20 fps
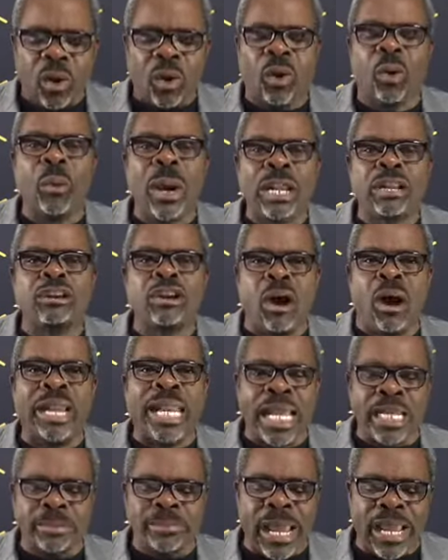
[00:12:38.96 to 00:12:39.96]
when God
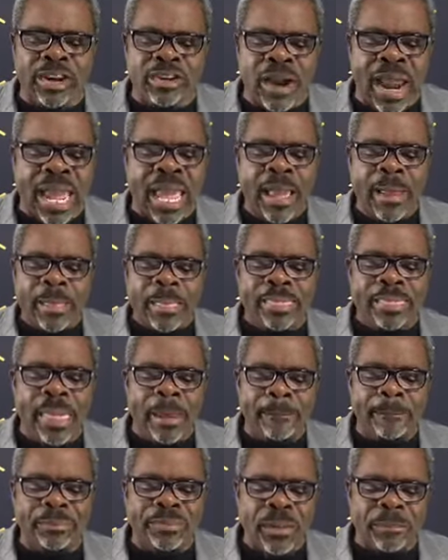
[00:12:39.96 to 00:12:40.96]
heard my cry,
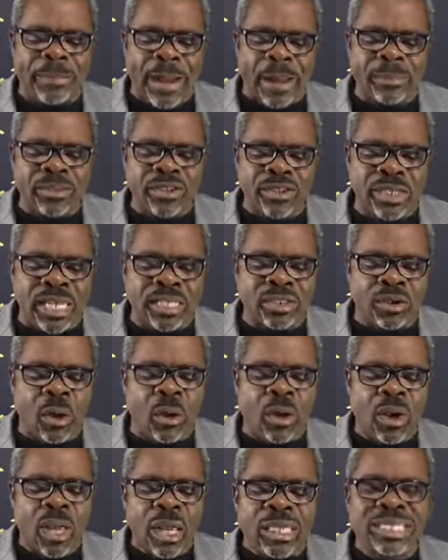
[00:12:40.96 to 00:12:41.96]
the Bible says,
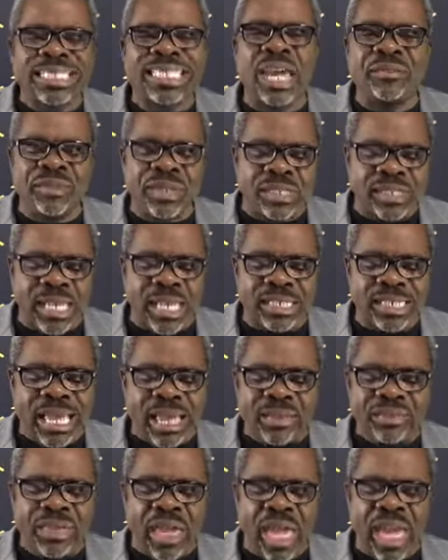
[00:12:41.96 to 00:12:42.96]
or David says,
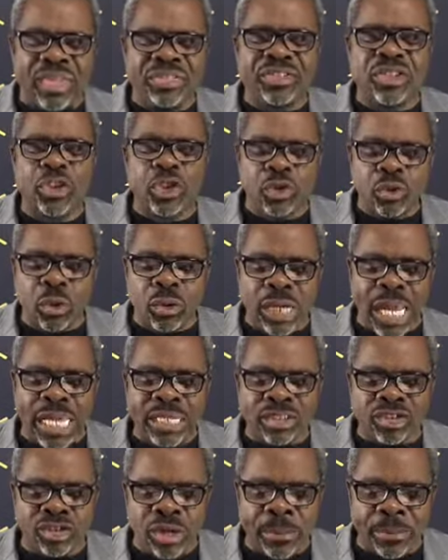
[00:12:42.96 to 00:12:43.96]
the earth shook
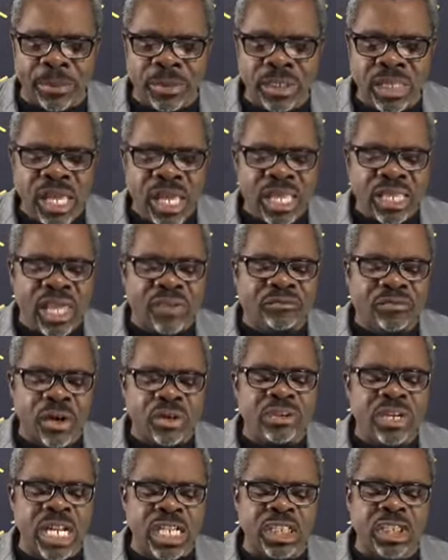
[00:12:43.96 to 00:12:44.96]
and trembled. The
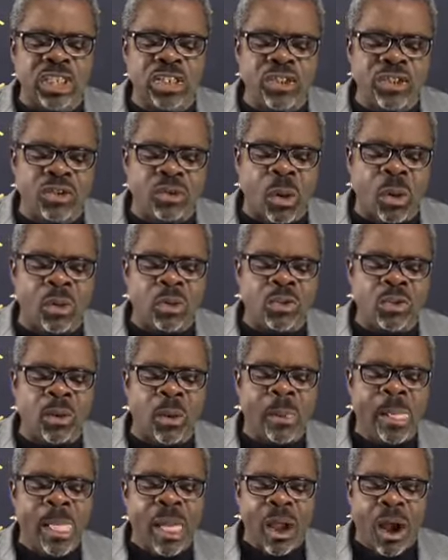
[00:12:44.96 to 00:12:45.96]
foundations
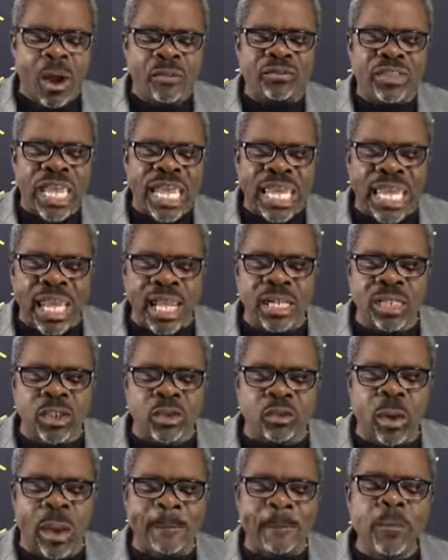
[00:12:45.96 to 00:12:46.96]
also of the hills
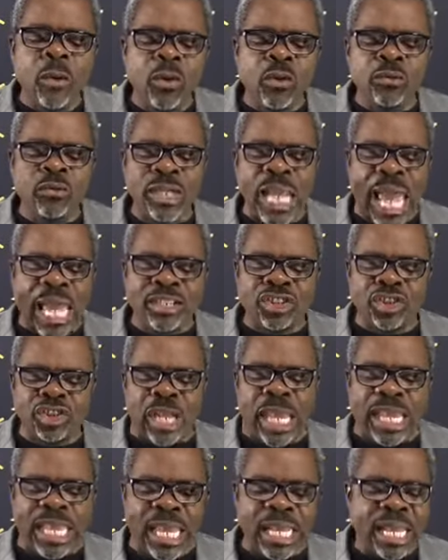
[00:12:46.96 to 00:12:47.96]
were moved and
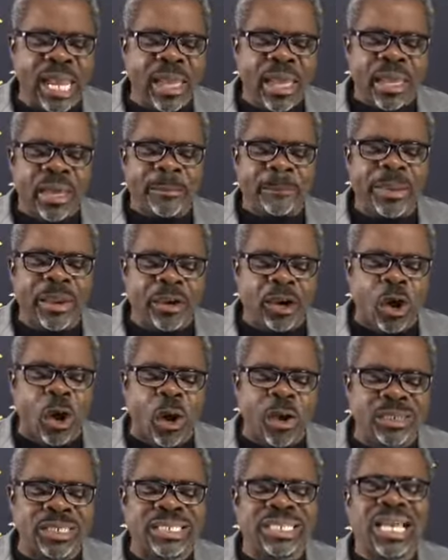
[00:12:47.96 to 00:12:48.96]
shaken
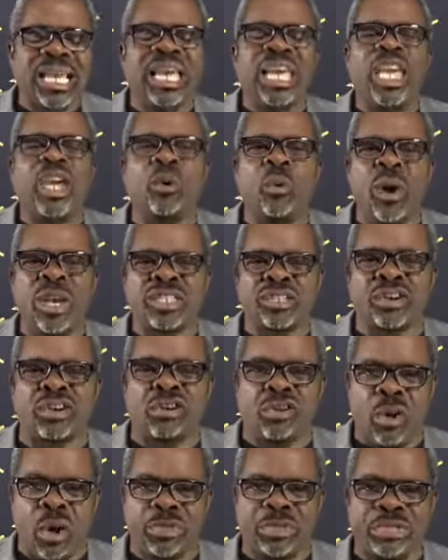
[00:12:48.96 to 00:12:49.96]
because he was
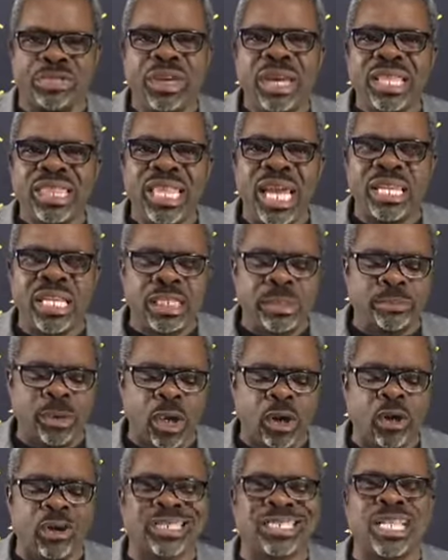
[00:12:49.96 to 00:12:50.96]
wroth. That is
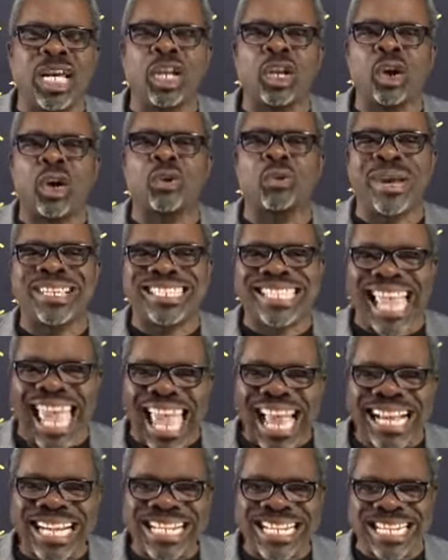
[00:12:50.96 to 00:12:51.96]
because the Lord was
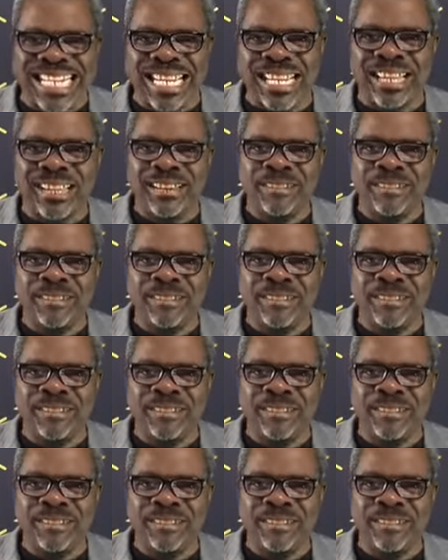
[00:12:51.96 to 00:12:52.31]
angry.